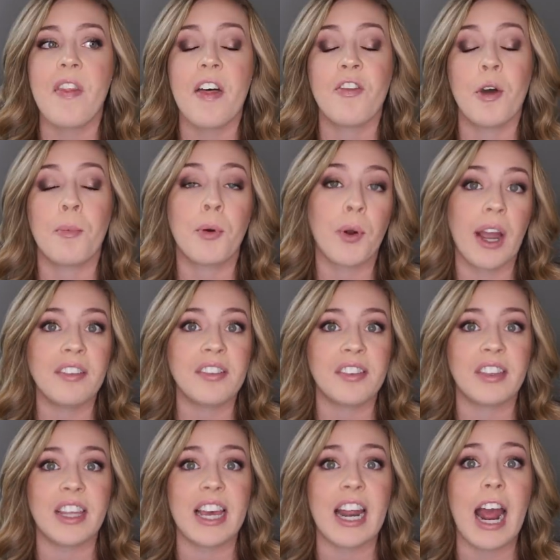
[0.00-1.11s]
then the price
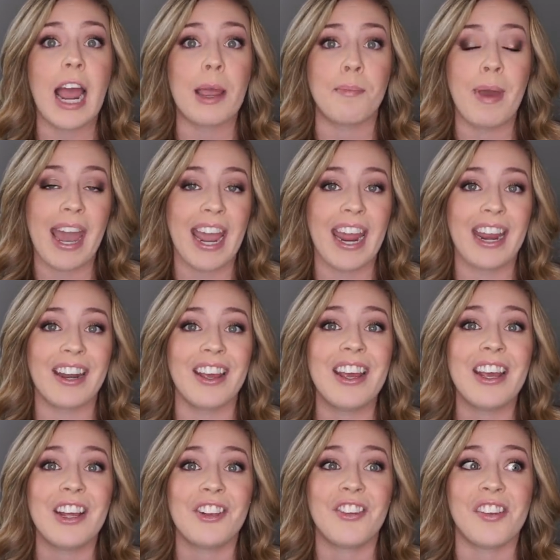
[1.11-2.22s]
that I paid
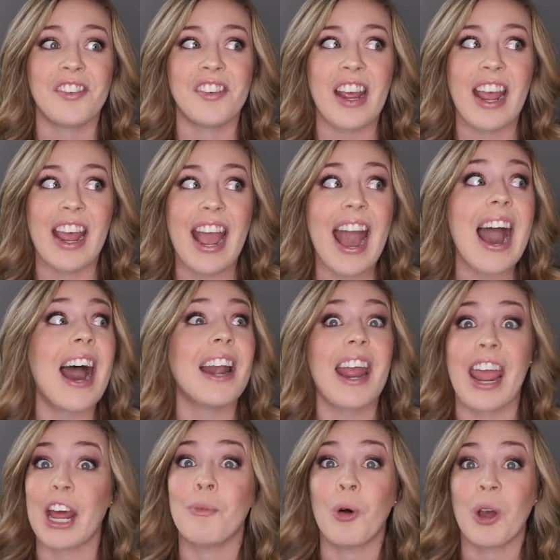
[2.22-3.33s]
to stay at
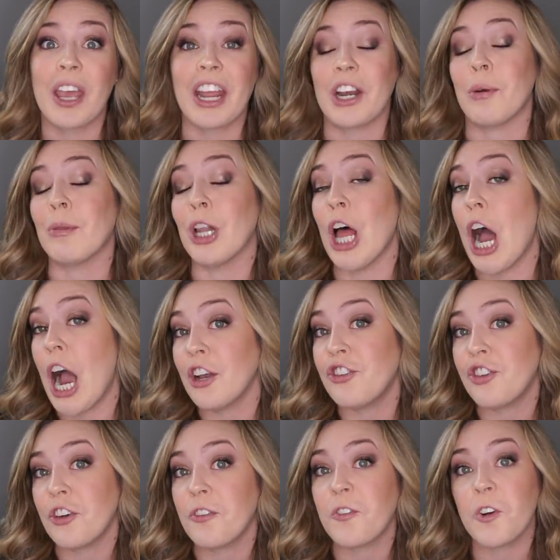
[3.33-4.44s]
Animal Kingdom
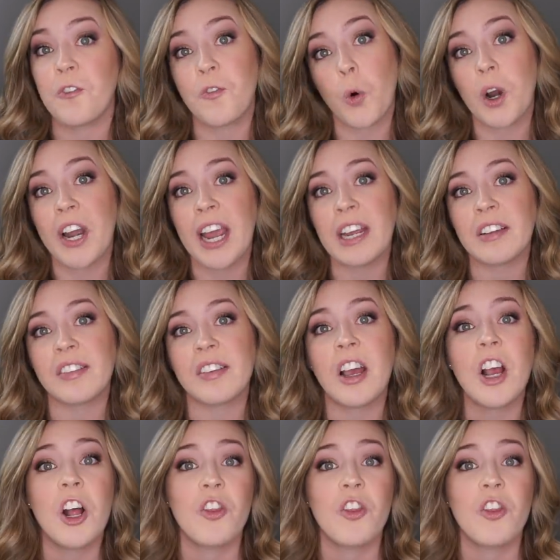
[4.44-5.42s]
Lodge for 4 nights,